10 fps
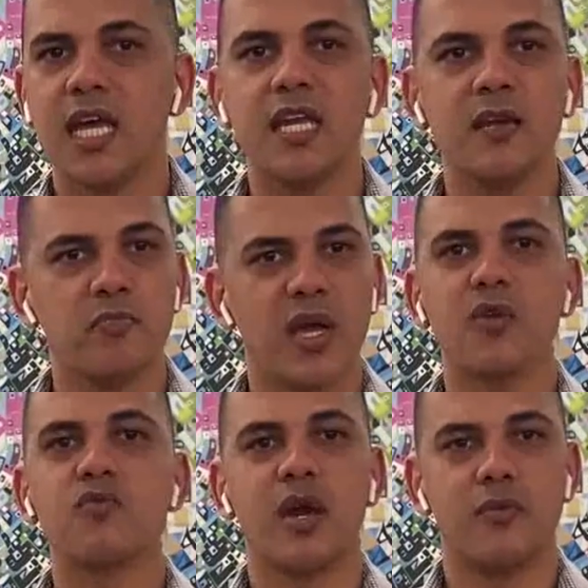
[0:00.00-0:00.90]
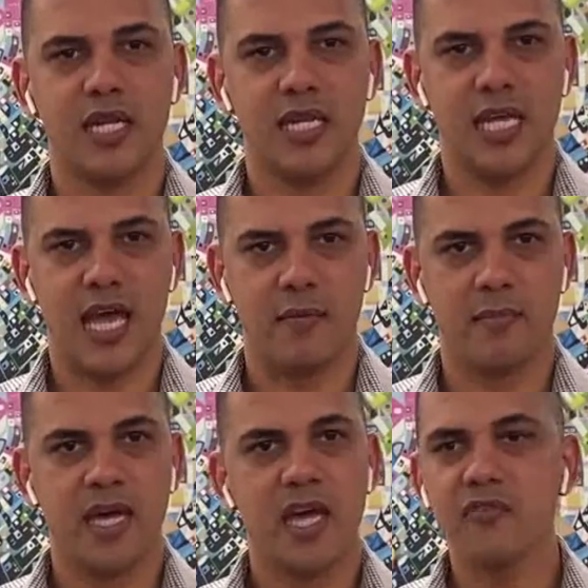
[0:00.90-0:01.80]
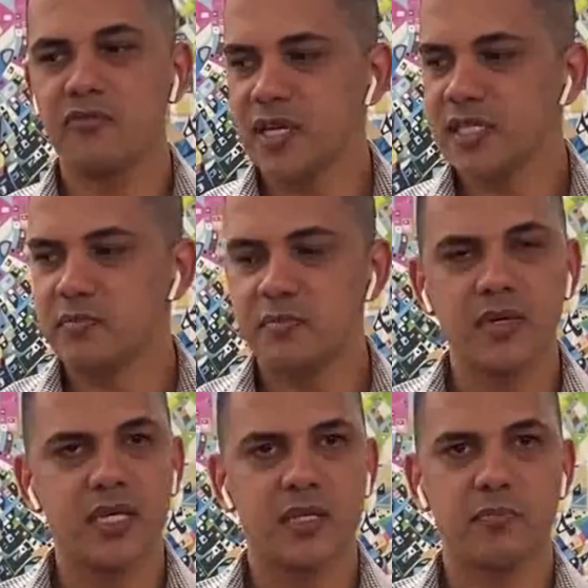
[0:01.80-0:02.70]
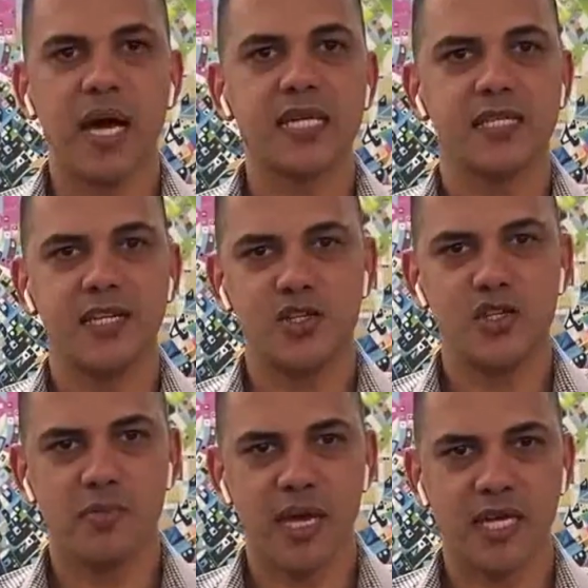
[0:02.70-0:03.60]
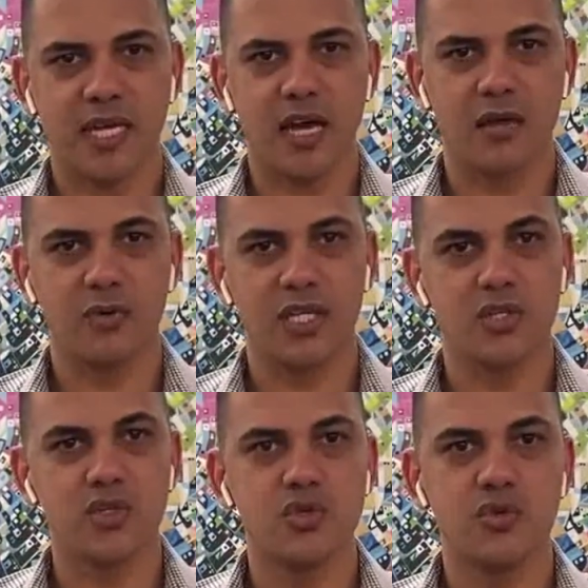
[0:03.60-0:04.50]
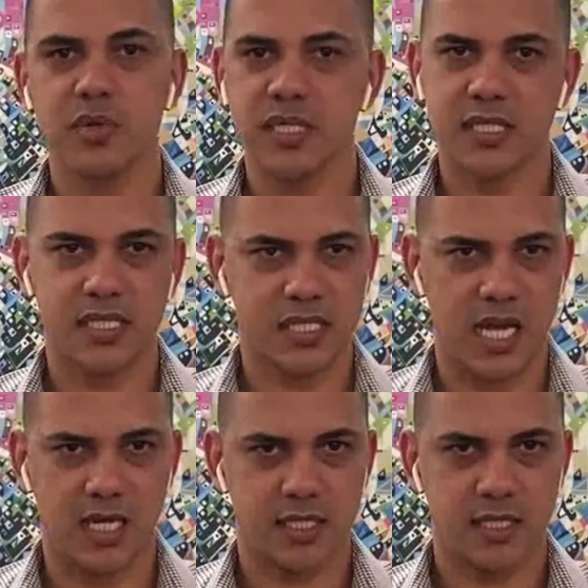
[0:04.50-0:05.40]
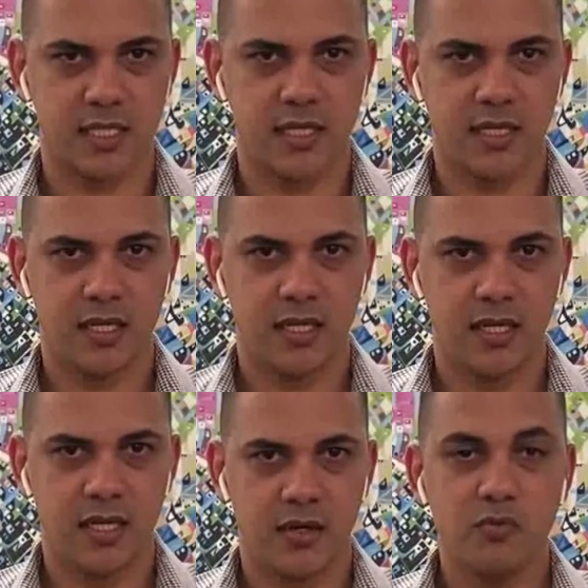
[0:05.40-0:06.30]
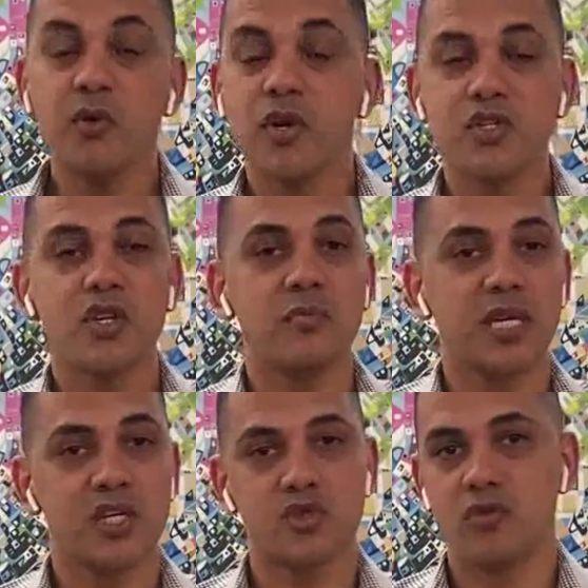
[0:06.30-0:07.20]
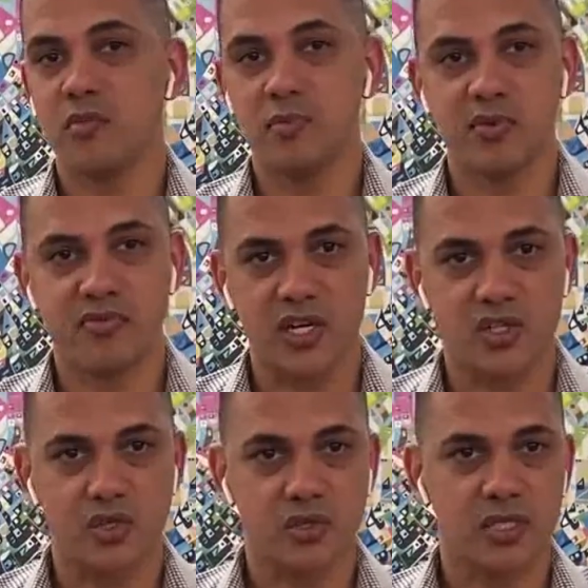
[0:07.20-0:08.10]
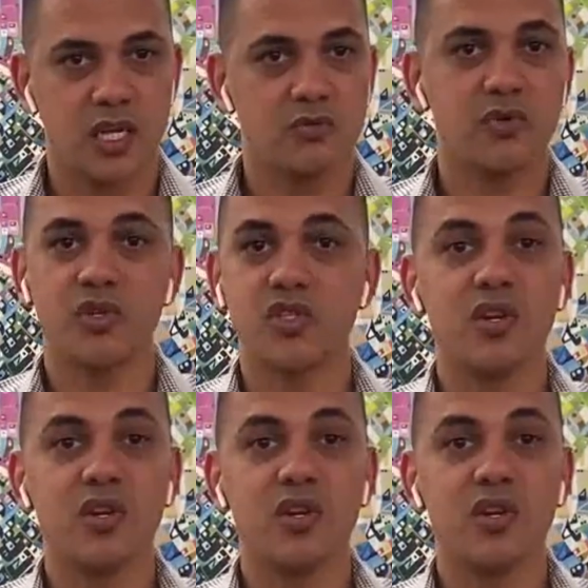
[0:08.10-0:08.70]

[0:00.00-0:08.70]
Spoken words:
and then pay right within the app. And funds deposit into your bank account within 2 business days. We want you to be extremely professionals. We want you